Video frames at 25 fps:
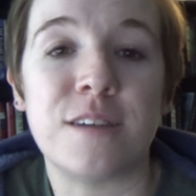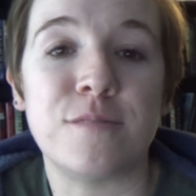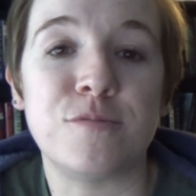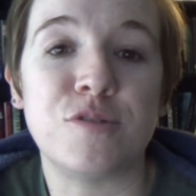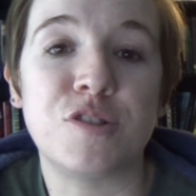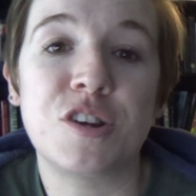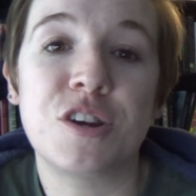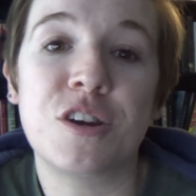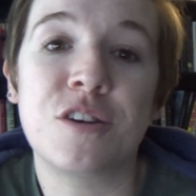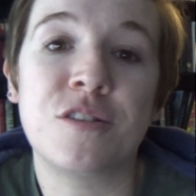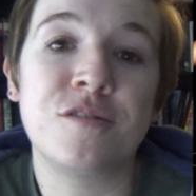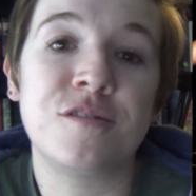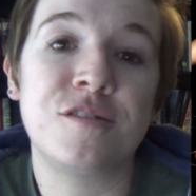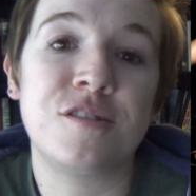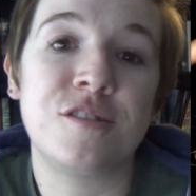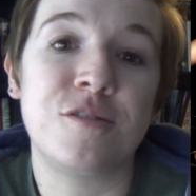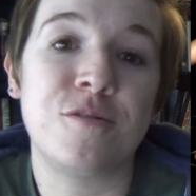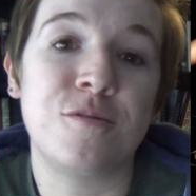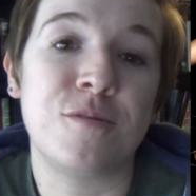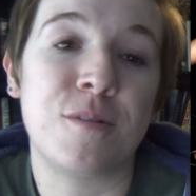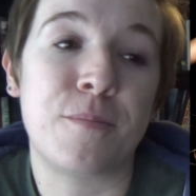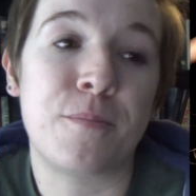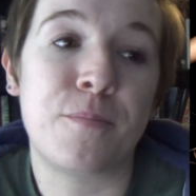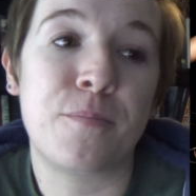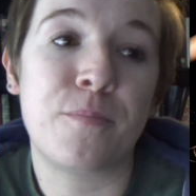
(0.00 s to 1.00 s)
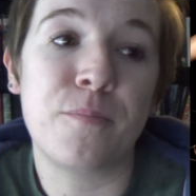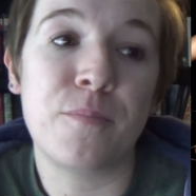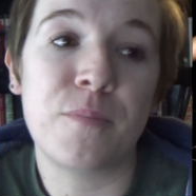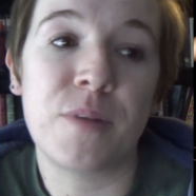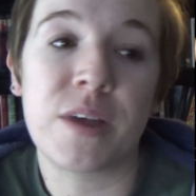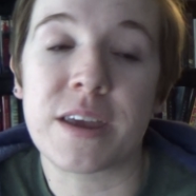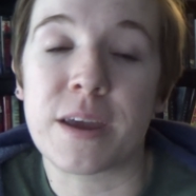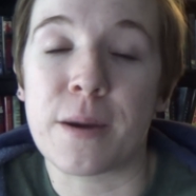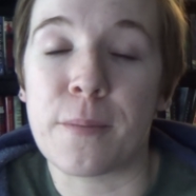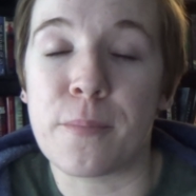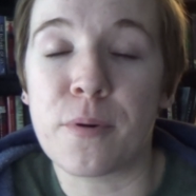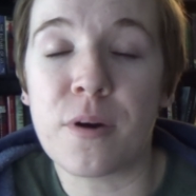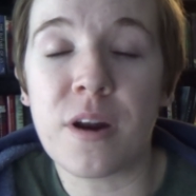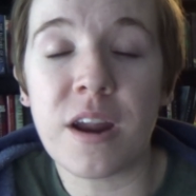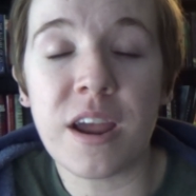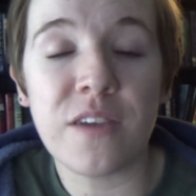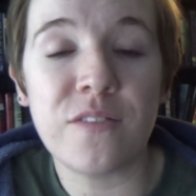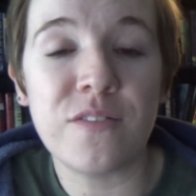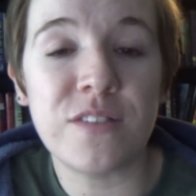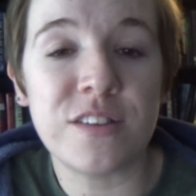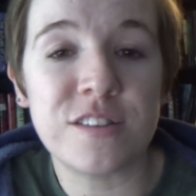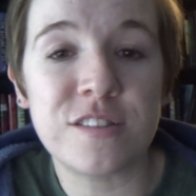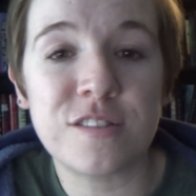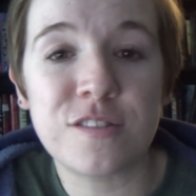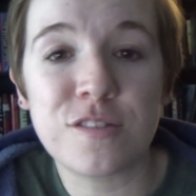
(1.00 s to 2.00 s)
She goes to a
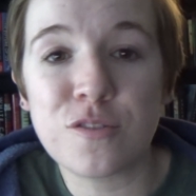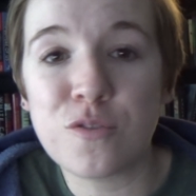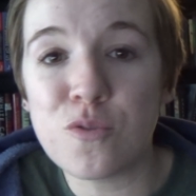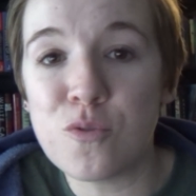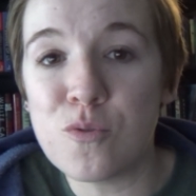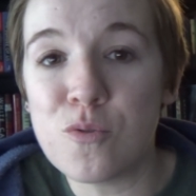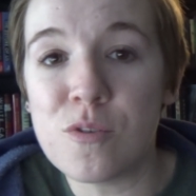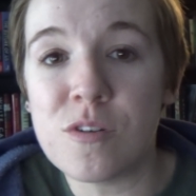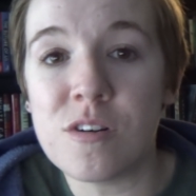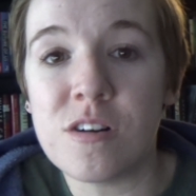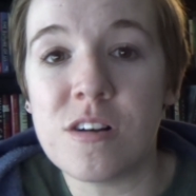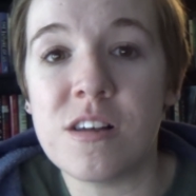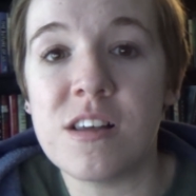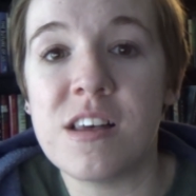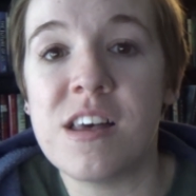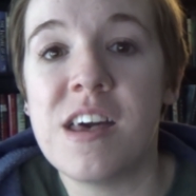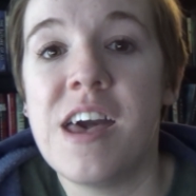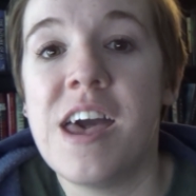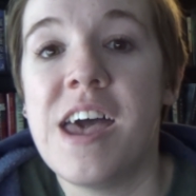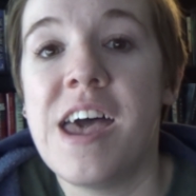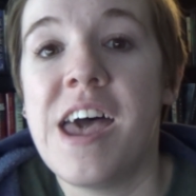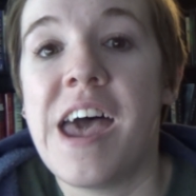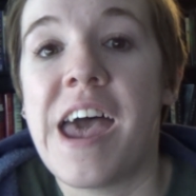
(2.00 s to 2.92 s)
private school,